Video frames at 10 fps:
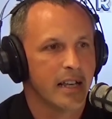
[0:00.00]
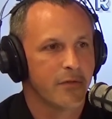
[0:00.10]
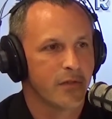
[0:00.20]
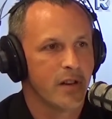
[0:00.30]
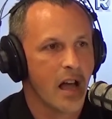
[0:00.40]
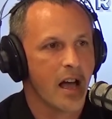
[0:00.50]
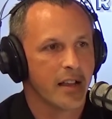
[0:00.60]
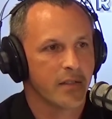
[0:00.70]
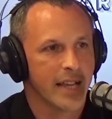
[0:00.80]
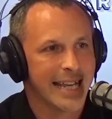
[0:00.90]
If
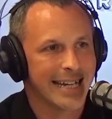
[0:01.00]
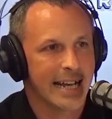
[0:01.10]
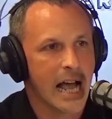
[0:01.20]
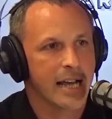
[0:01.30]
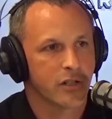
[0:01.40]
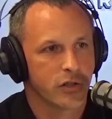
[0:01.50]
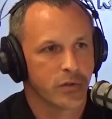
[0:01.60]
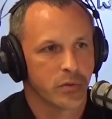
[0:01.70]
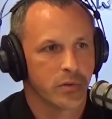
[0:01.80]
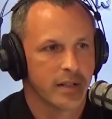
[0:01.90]
not, they can guide
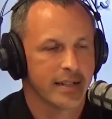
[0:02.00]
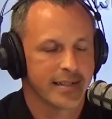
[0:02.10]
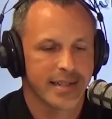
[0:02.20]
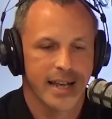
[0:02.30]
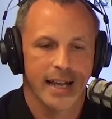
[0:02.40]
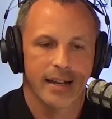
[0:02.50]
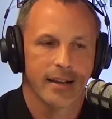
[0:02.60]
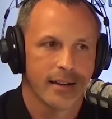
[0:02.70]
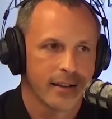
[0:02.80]
you and say,